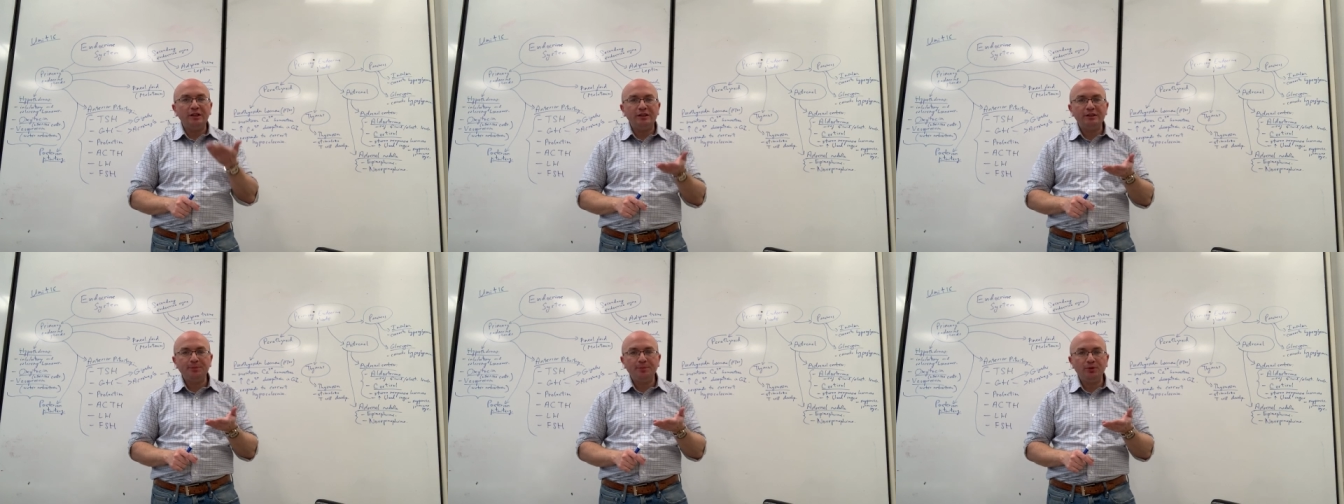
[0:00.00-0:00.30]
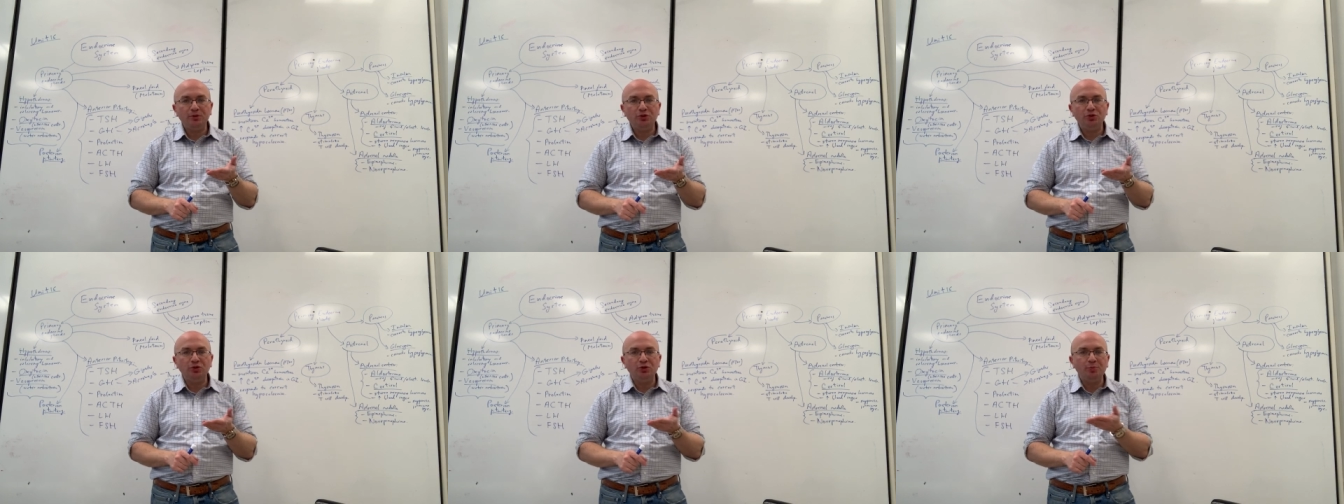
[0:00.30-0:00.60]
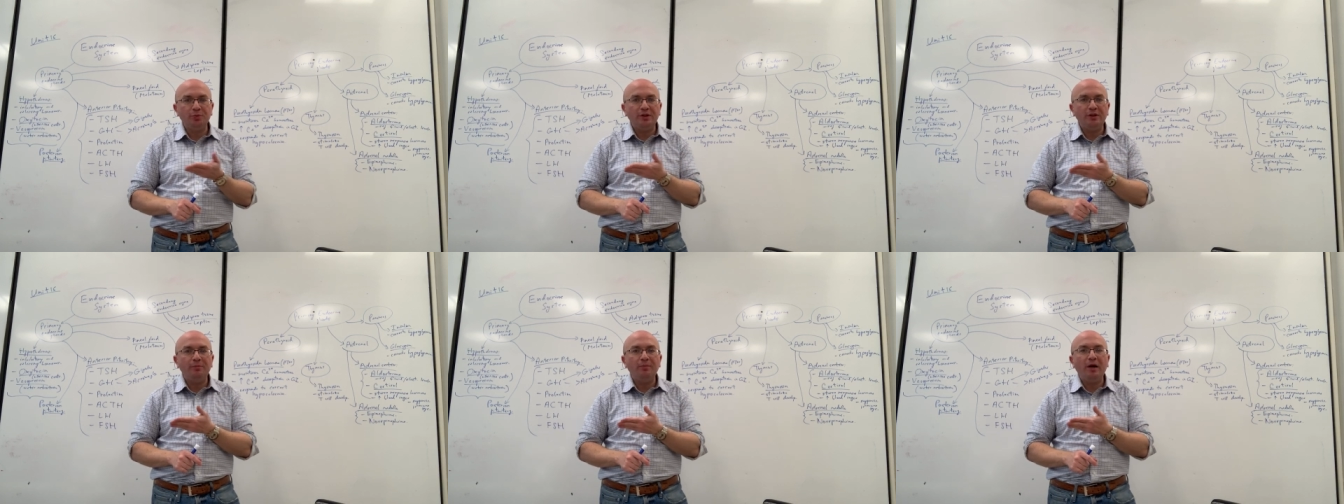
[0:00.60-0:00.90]
is produced
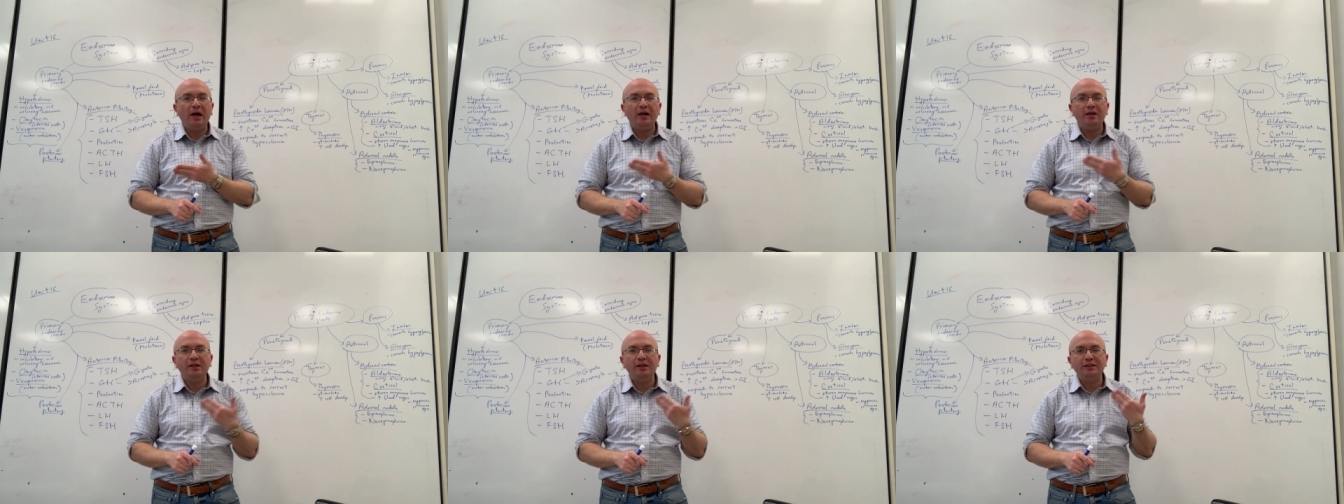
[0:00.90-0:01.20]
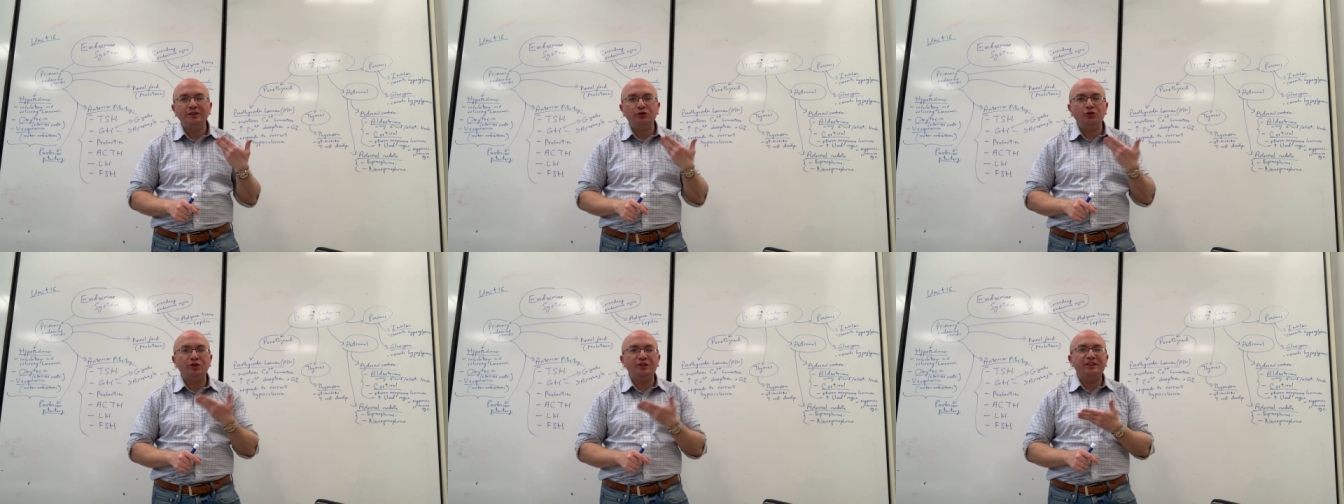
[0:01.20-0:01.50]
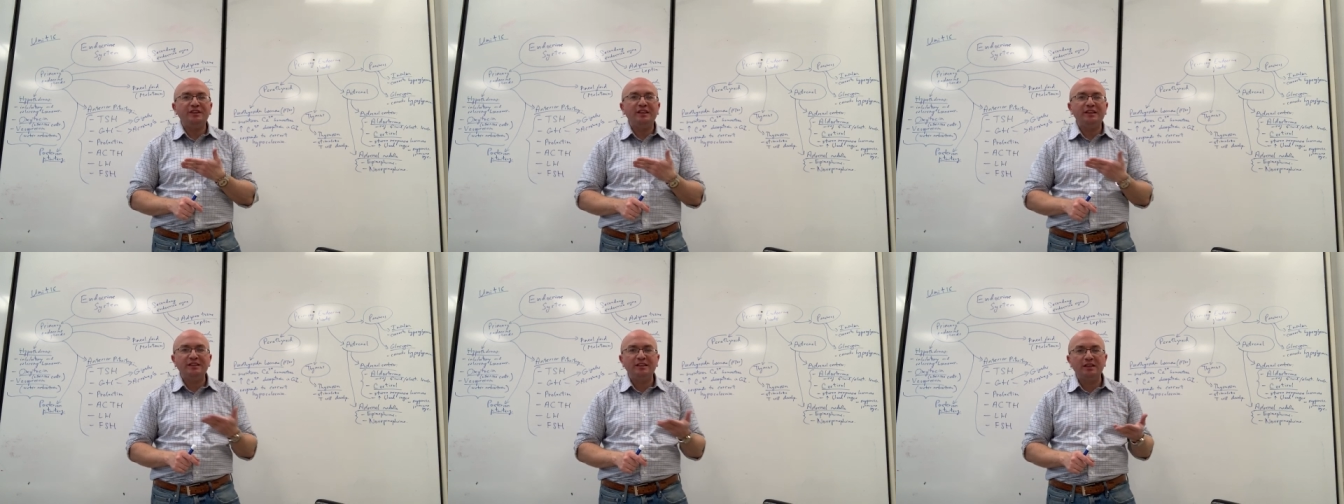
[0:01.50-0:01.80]
but the body is
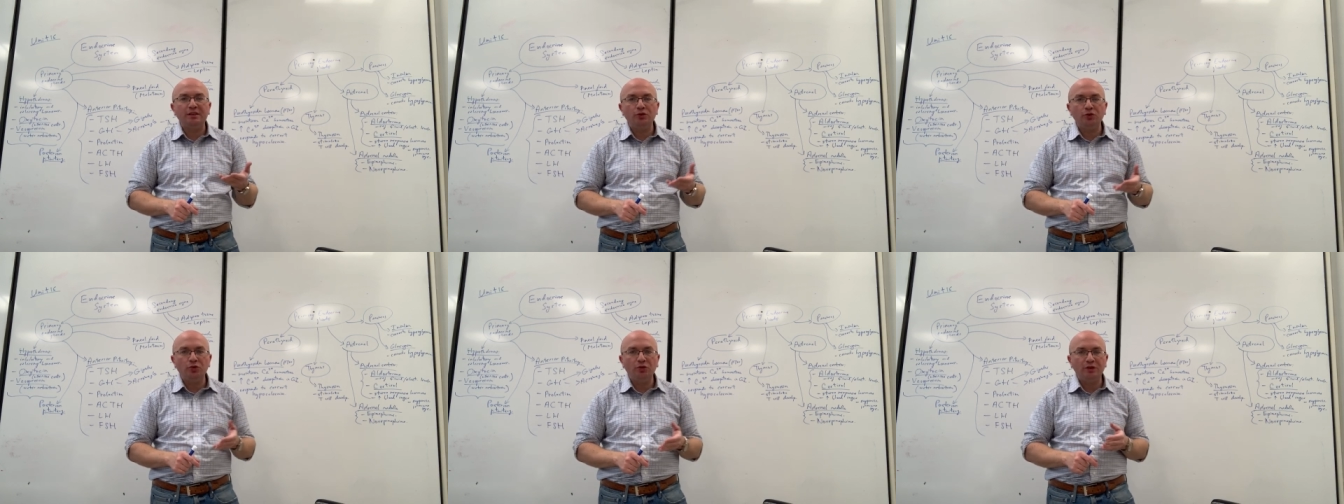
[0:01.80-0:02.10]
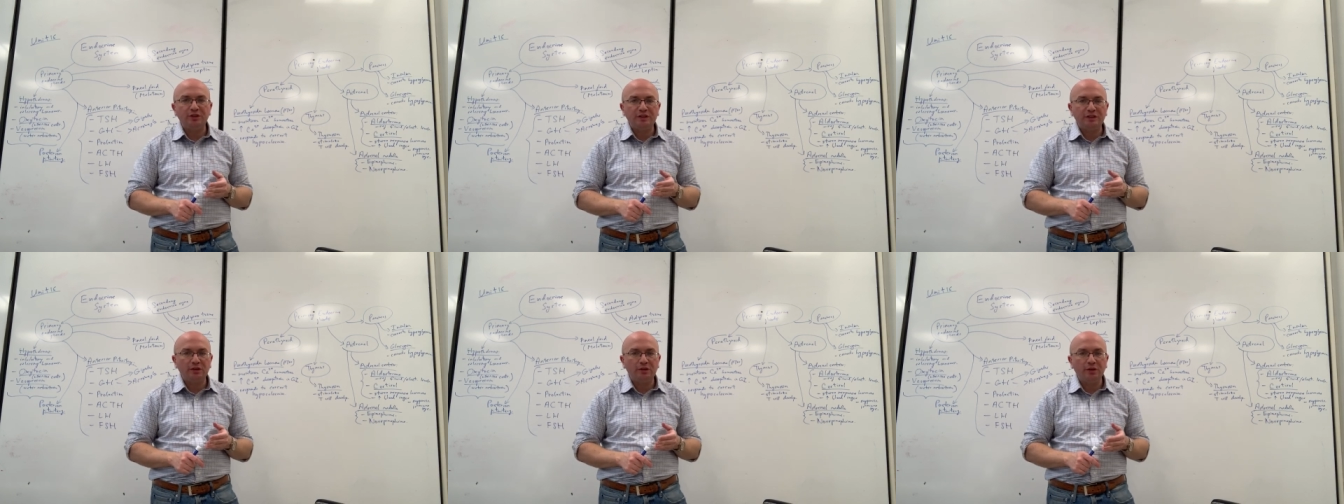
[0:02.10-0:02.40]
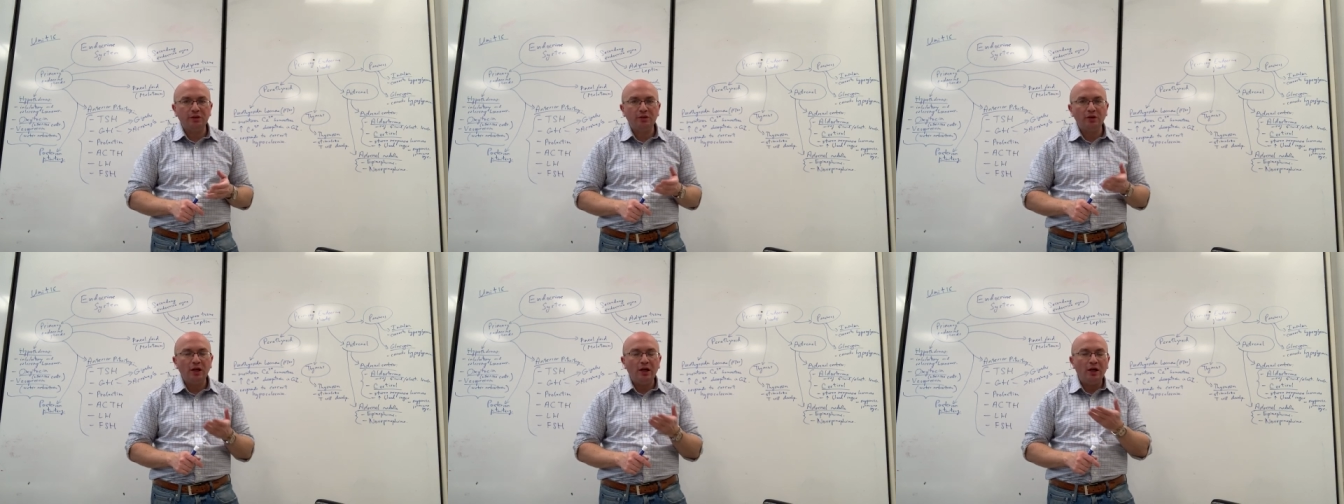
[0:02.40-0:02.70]
resistant to insulin